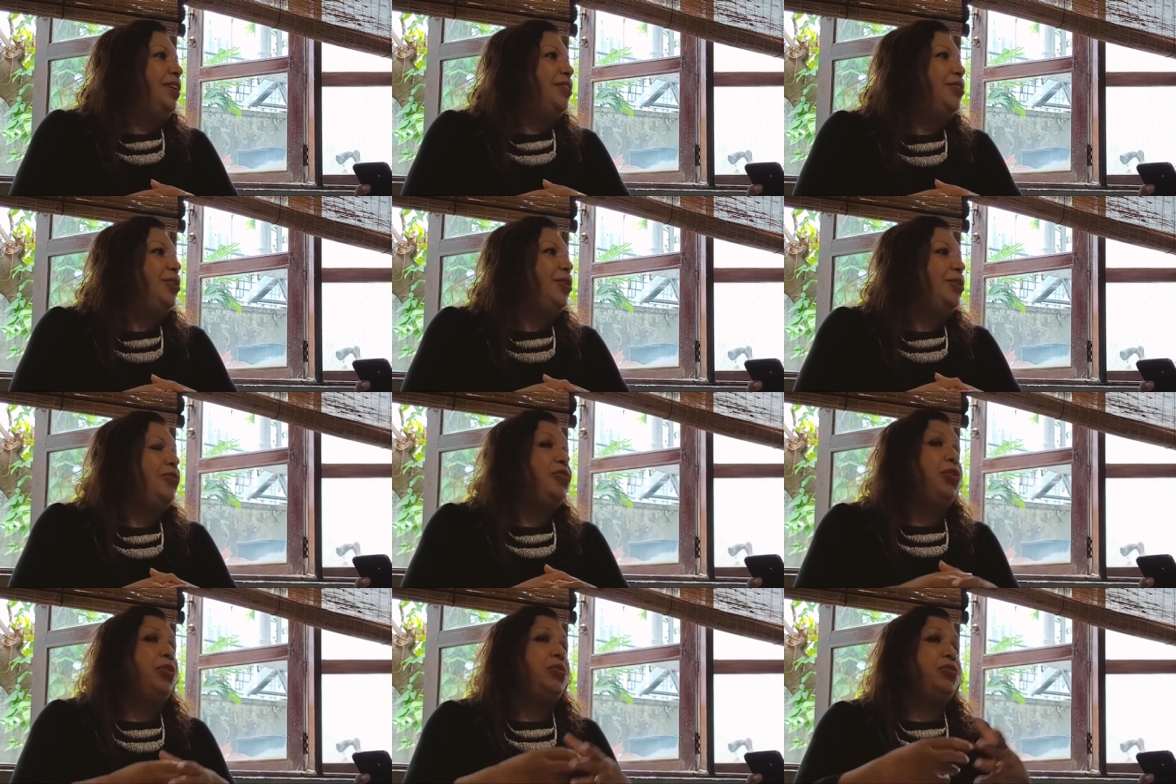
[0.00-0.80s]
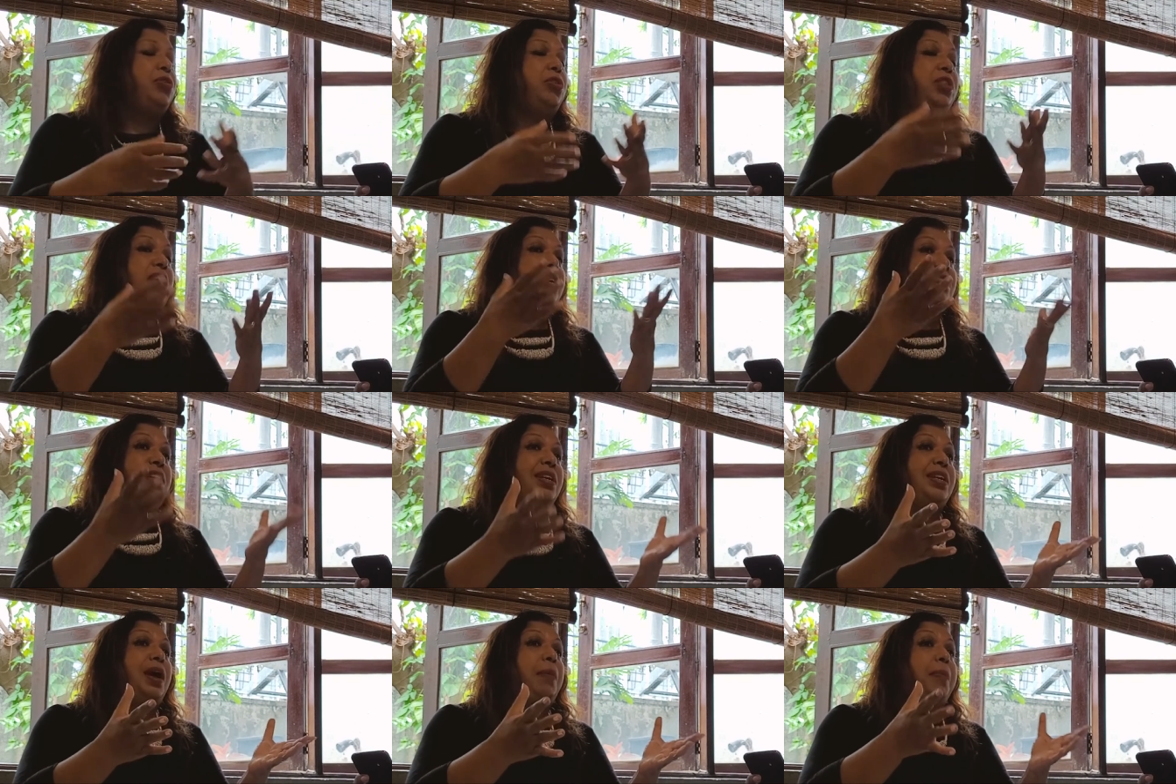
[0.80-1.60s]
So, so, so they
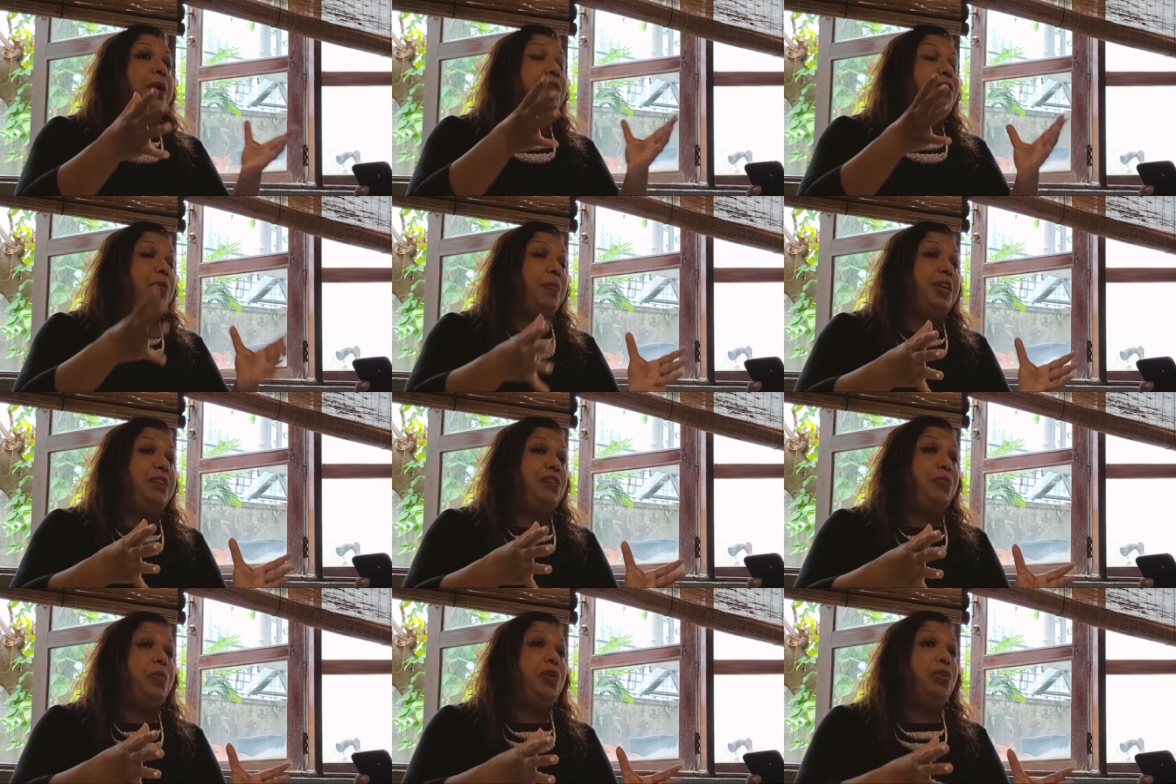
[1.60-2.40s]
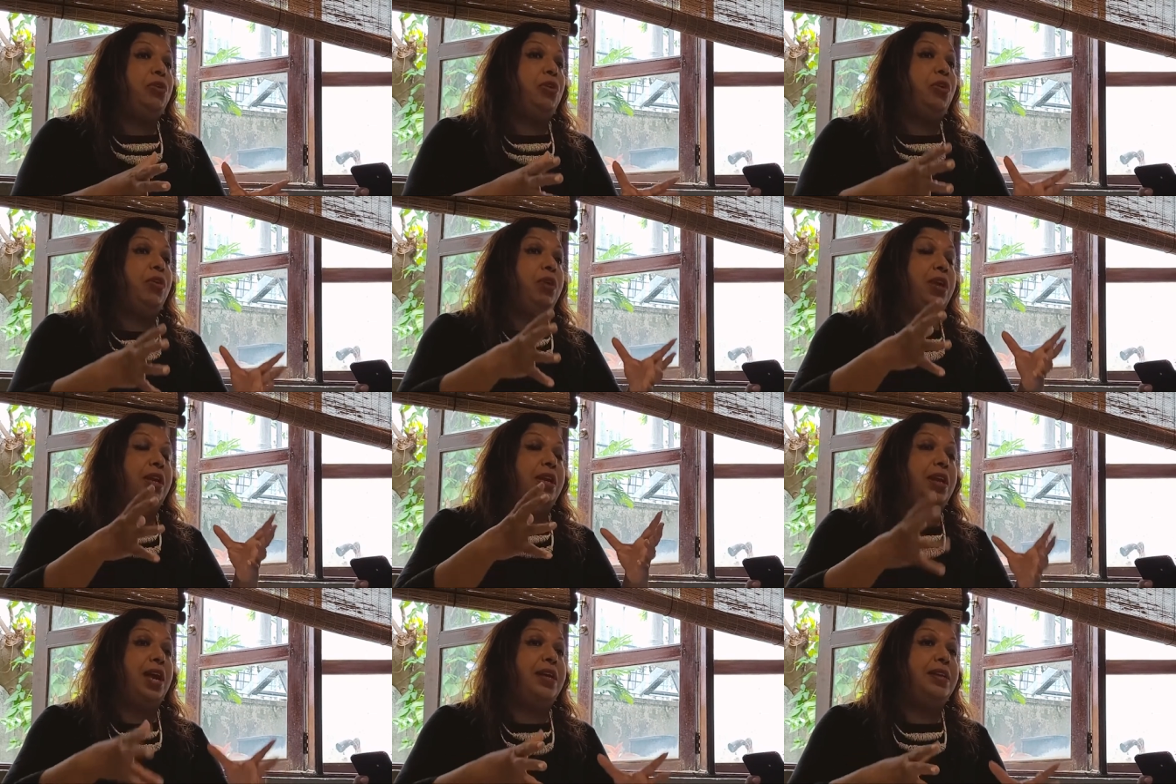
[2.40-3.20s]
set up a women's bureau
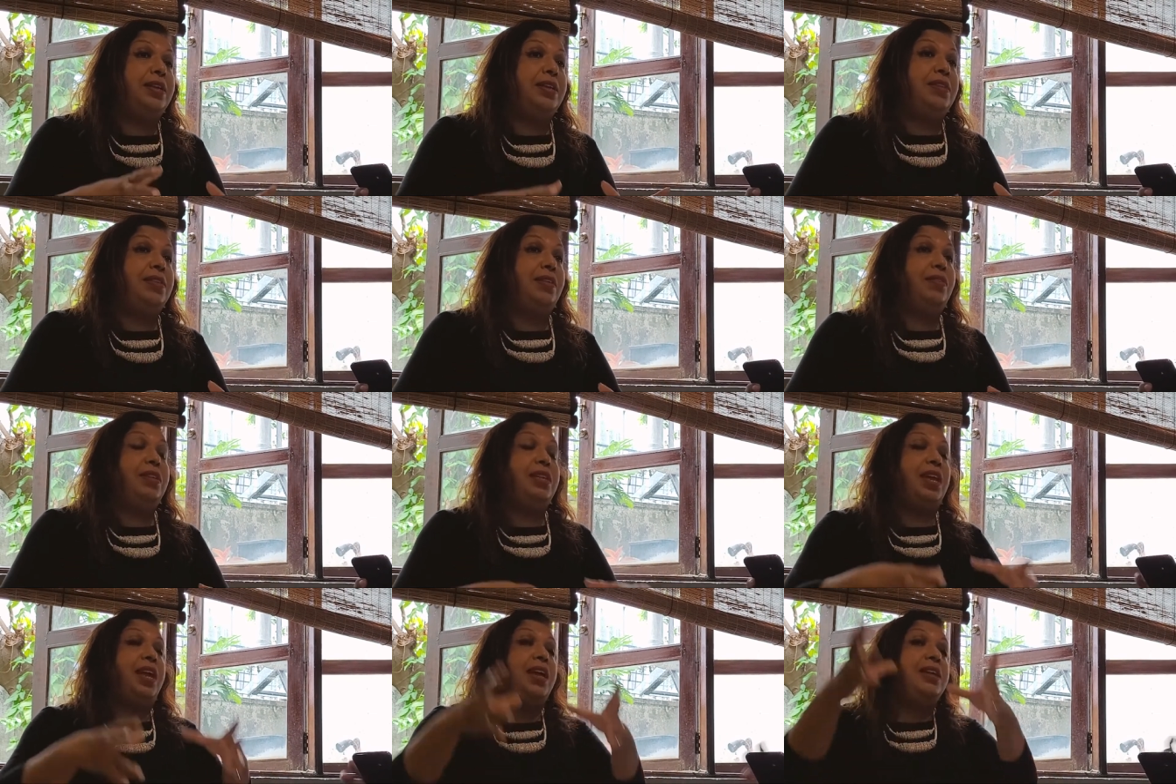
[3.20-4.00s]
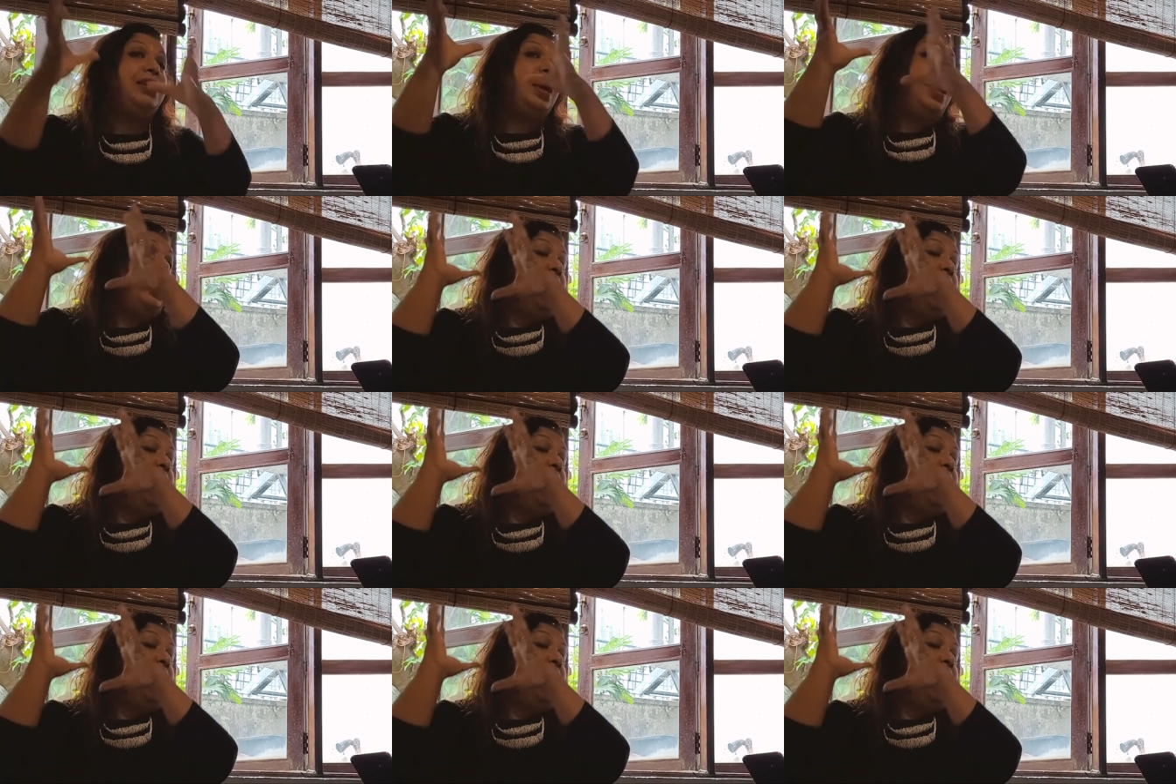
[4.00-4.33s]
in nineteen seventy-eight,